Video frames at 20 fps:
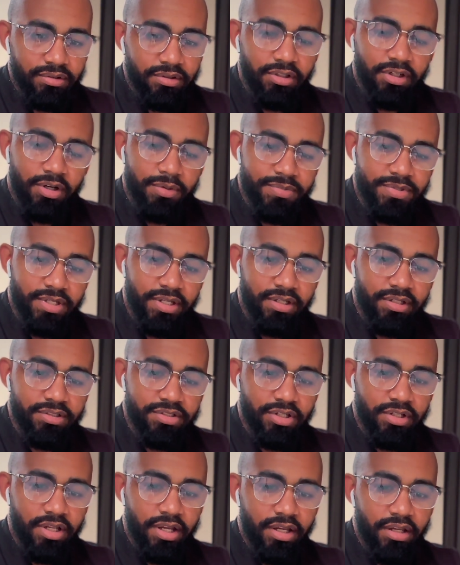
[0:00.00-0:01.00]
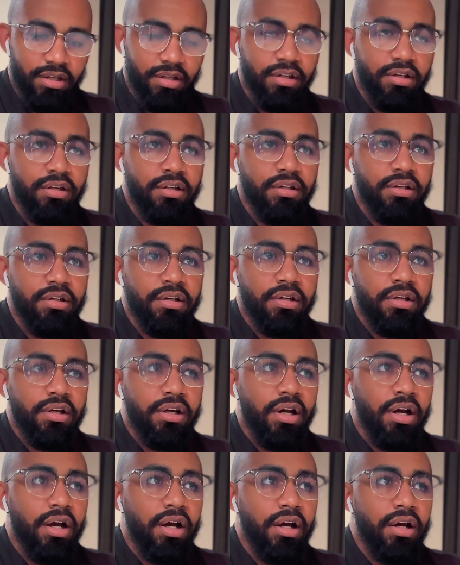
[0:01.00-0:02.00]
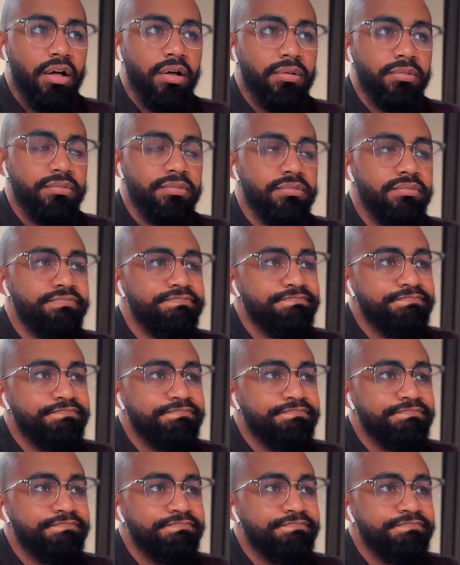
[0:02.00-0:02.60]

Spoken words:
You know what I'm saying? So like, um,